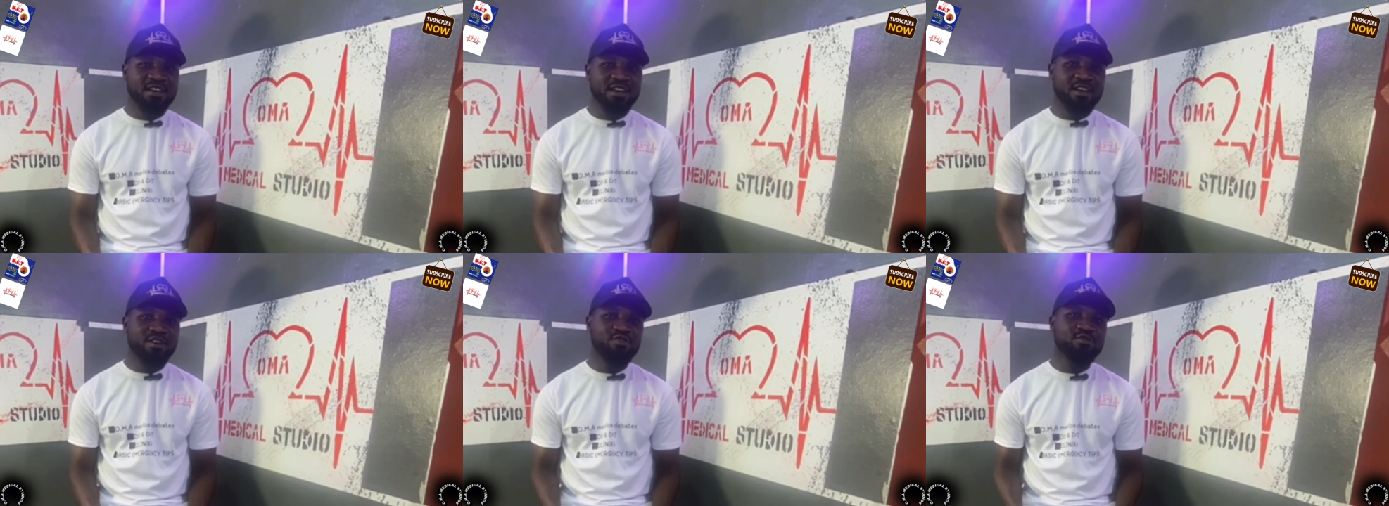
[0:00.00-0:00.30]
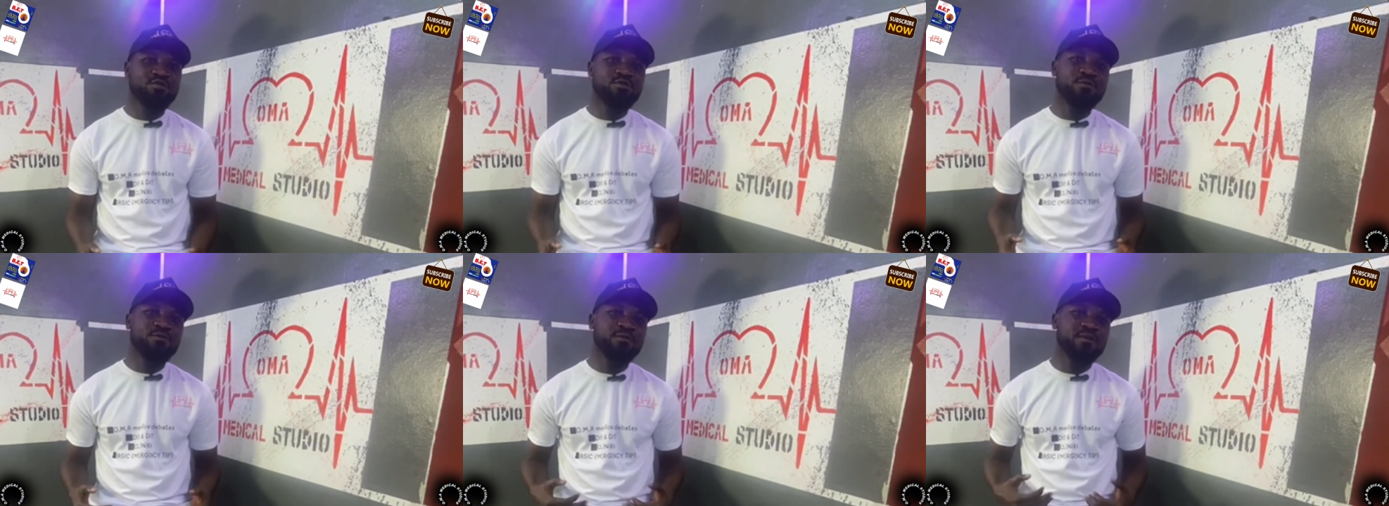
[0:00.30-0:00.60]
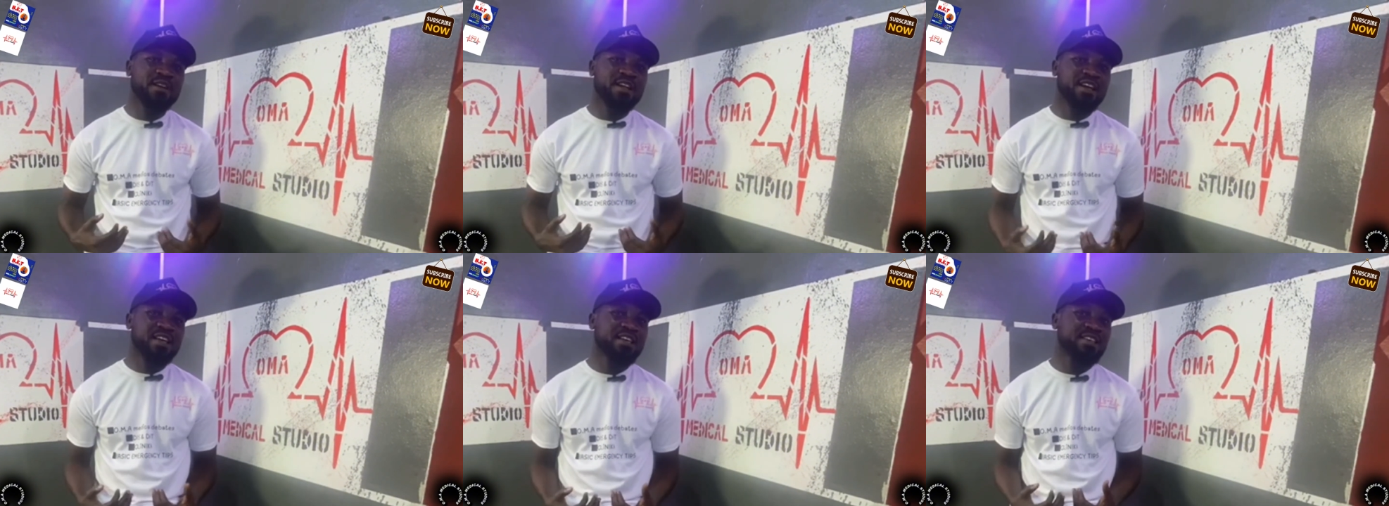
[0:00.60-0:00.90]
And you know,
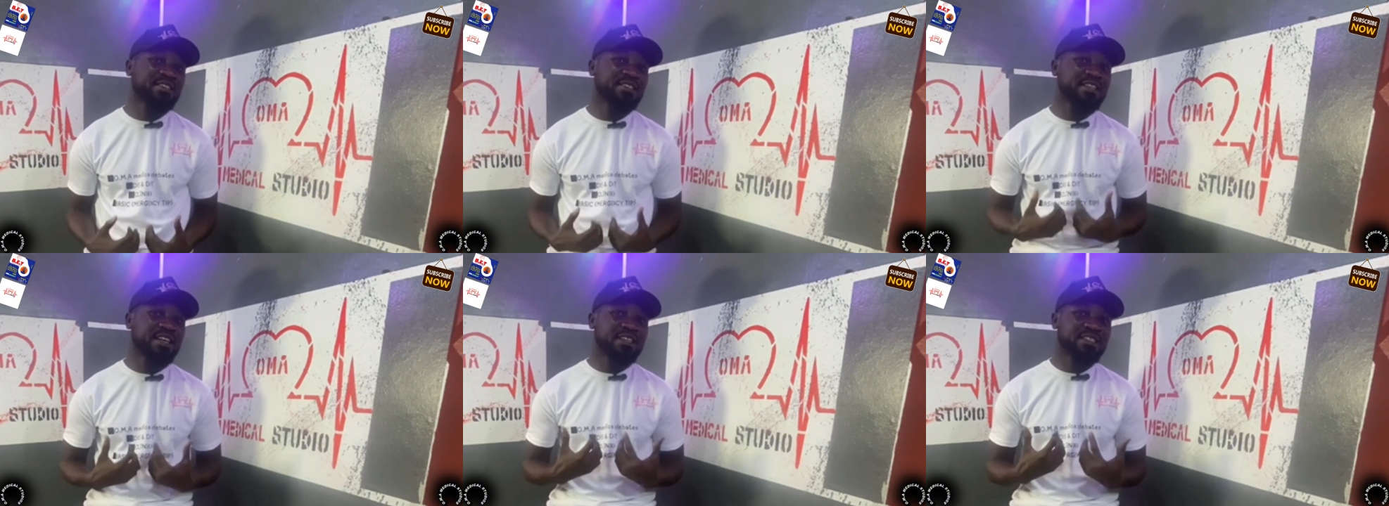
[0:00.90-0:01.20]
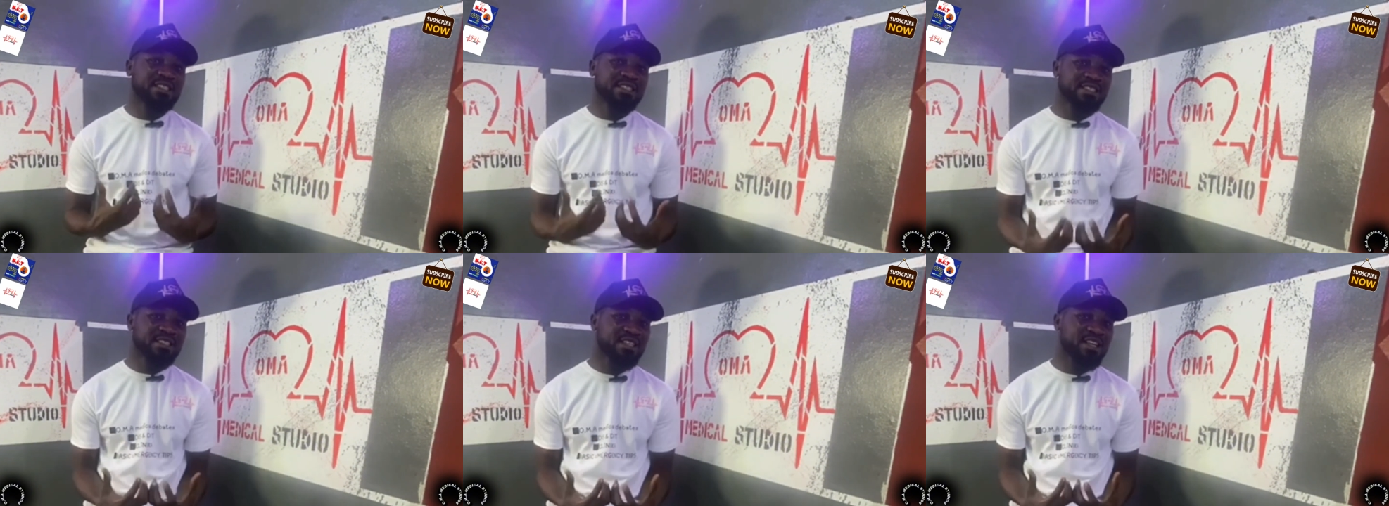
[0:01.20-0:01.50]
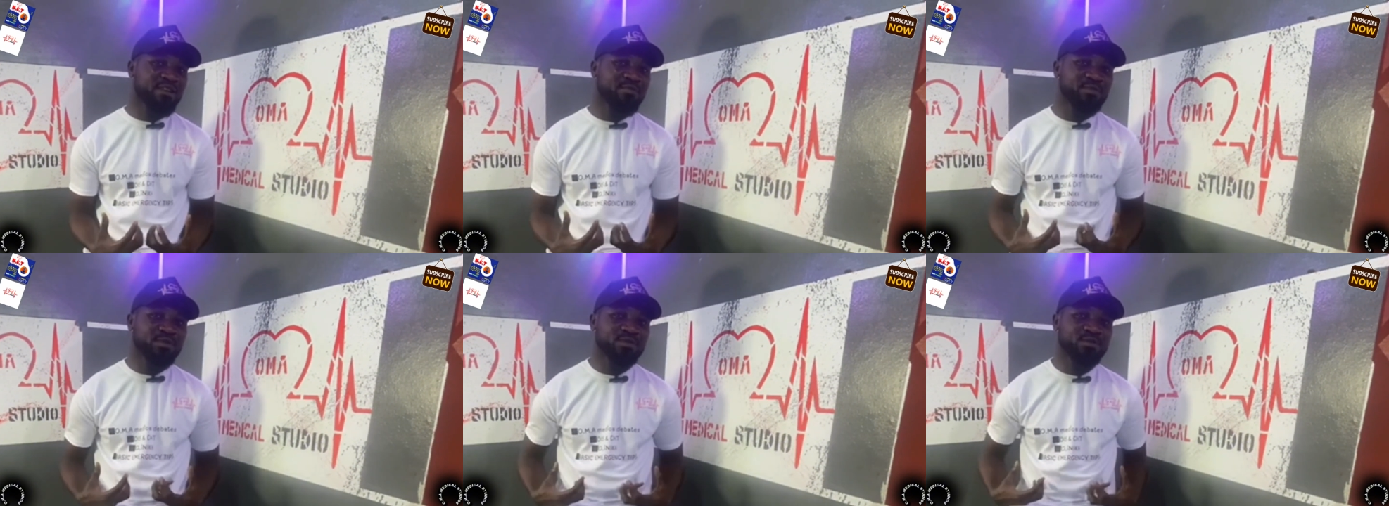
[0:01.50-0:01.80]
for the kids, their
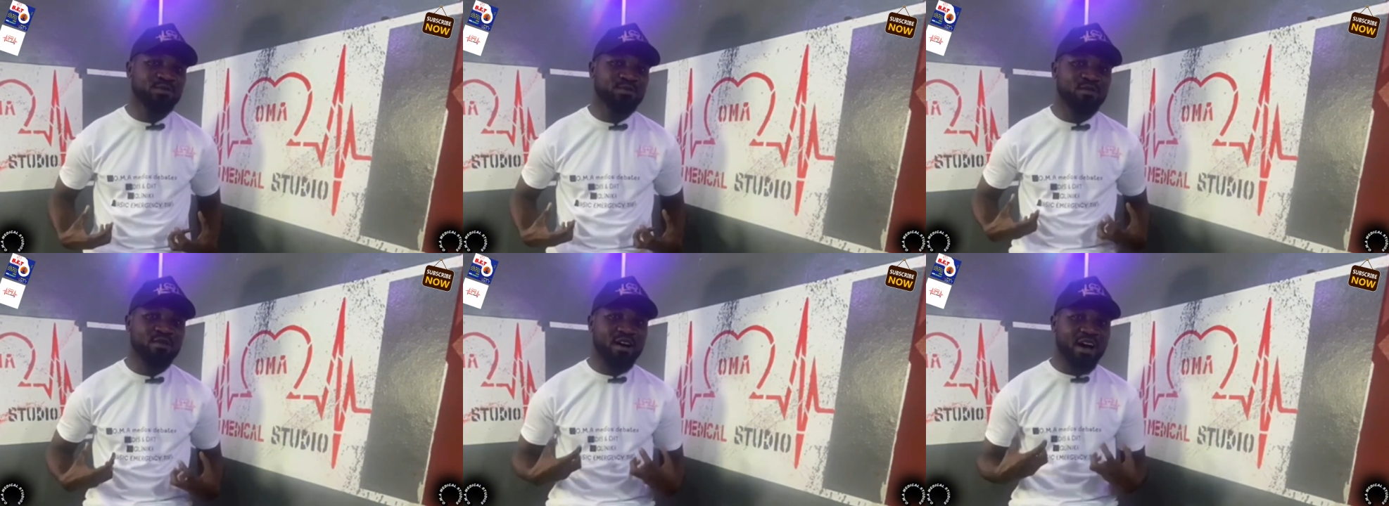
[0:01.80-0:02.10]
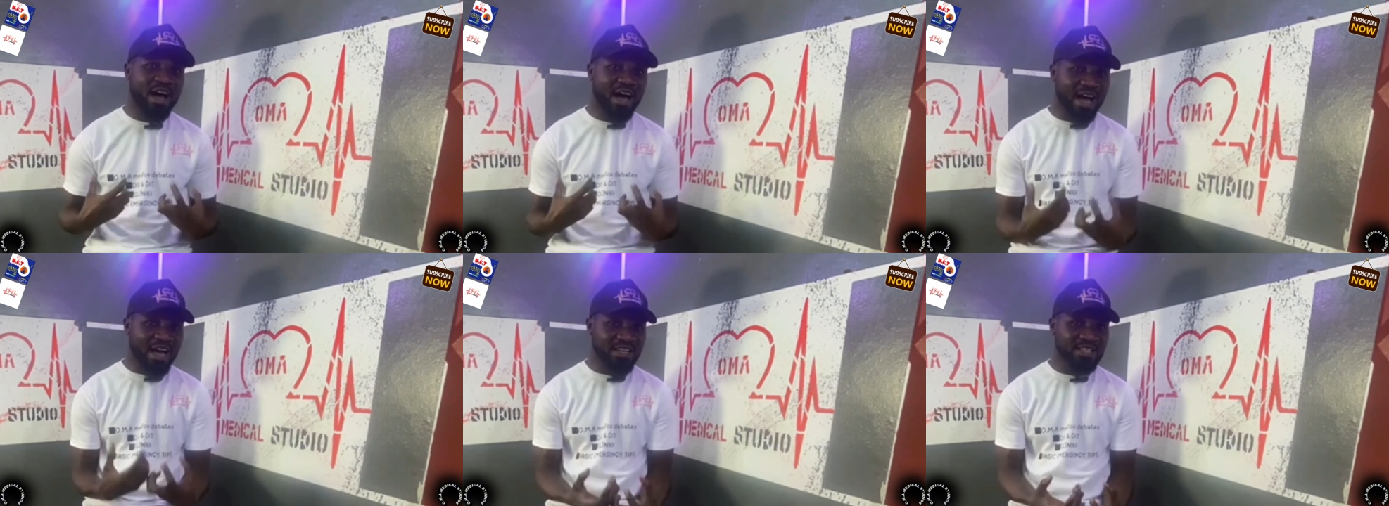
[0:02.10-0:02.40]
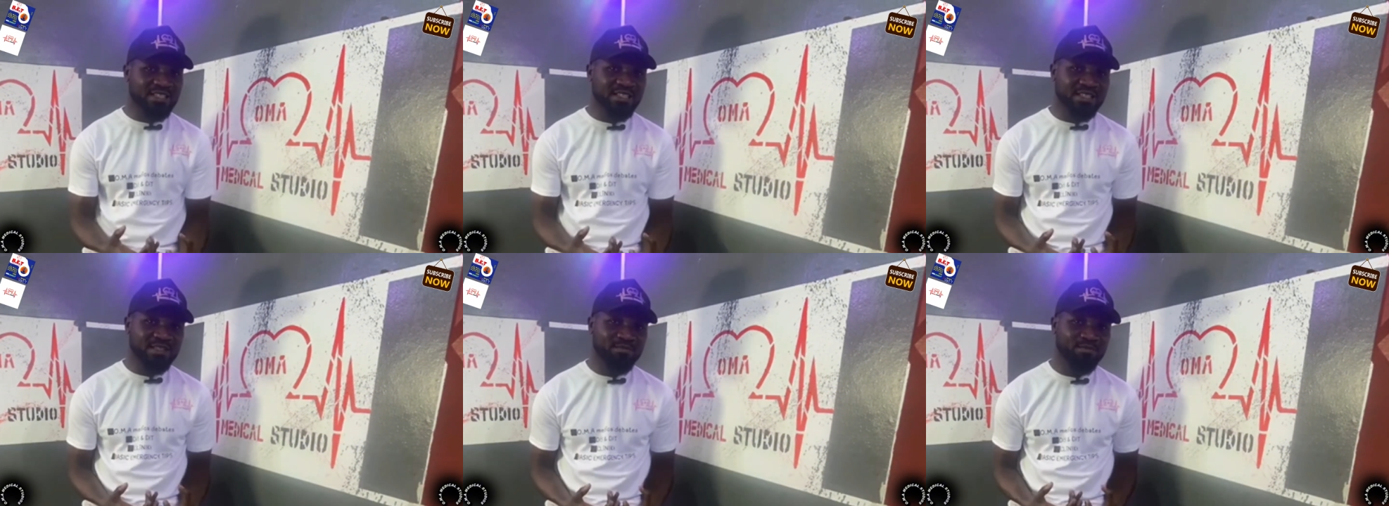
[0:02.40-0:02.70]
system is not
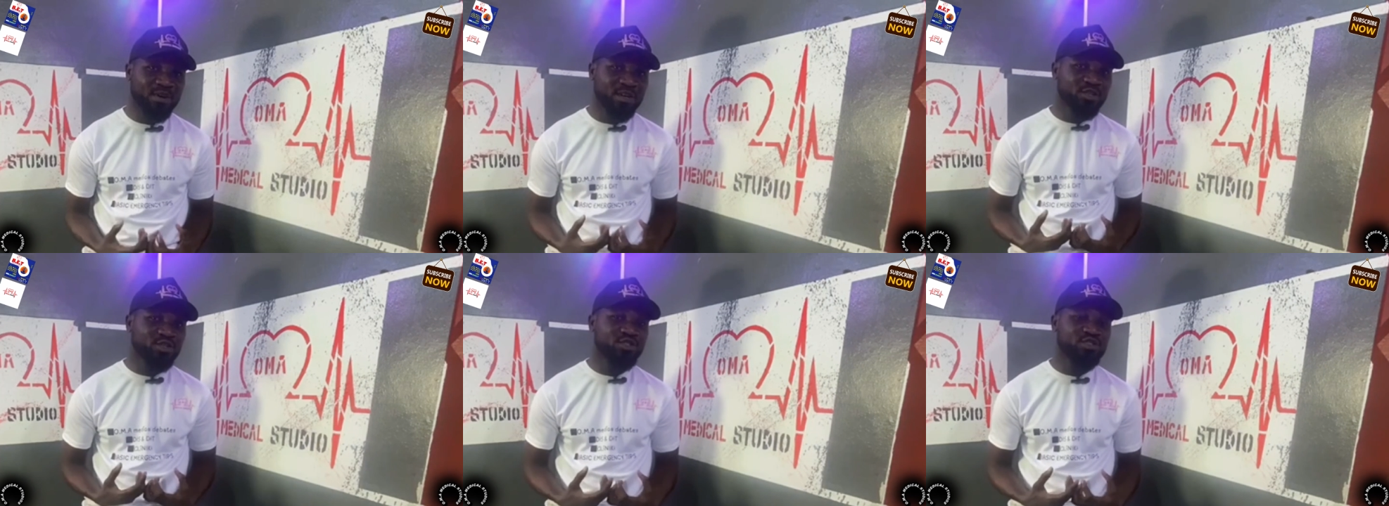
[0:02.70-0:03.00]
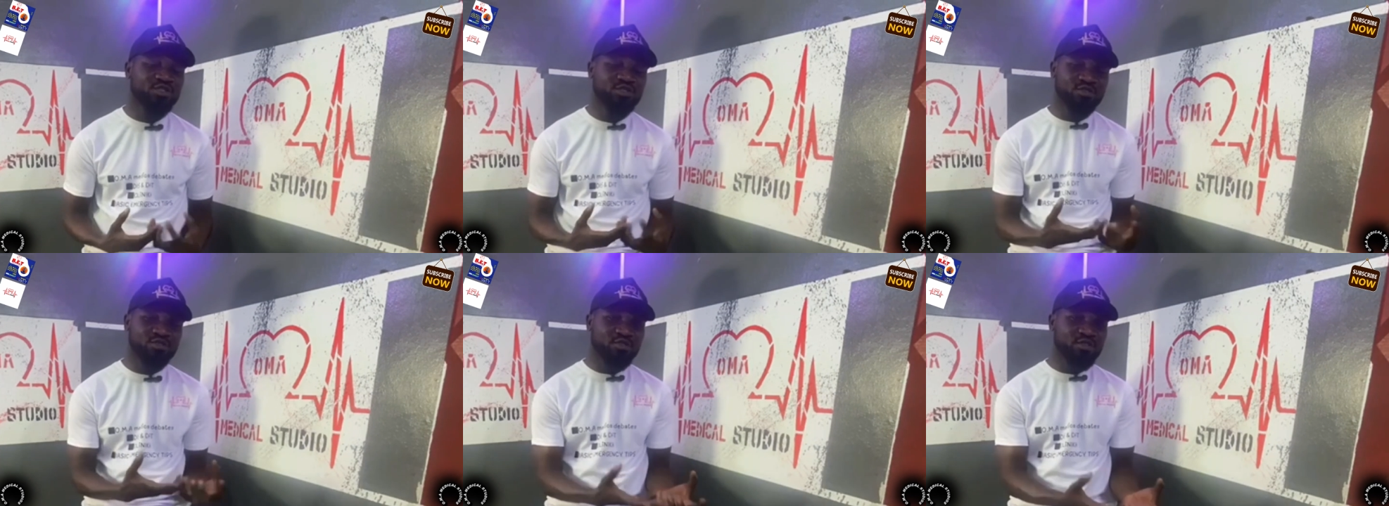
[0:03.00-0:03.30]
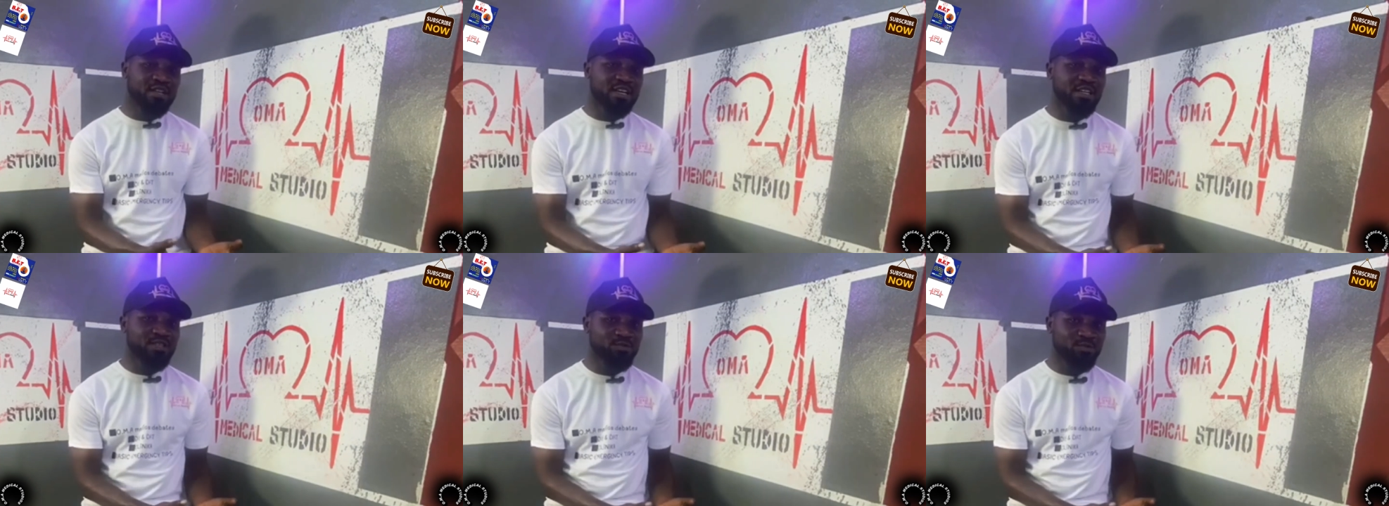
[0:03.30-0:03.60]
as
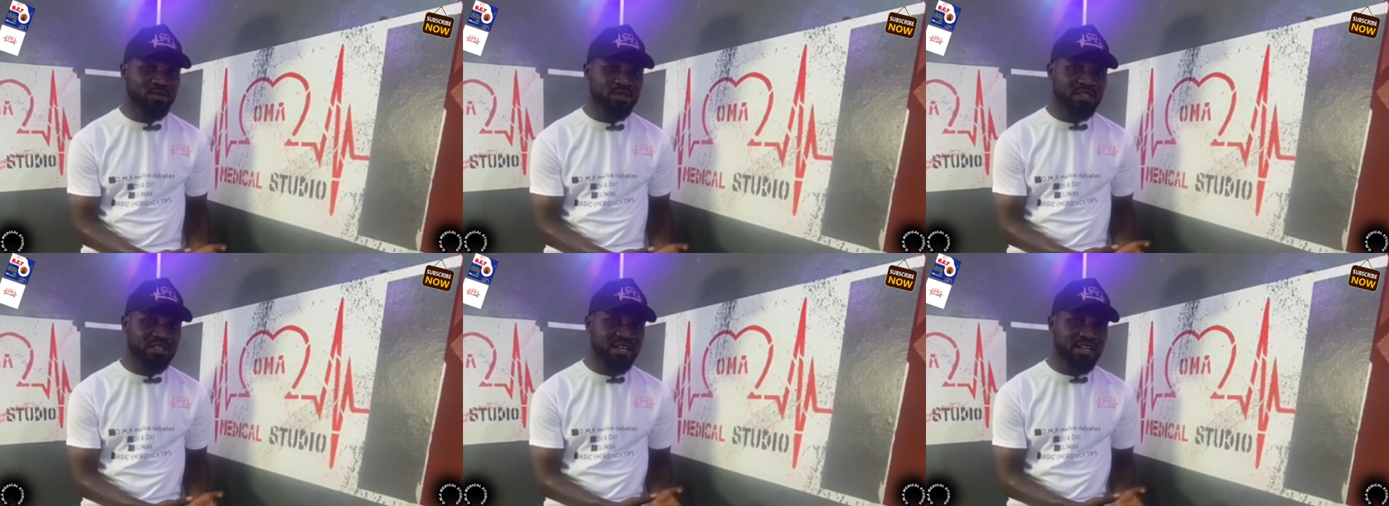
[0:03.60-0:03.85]
matured as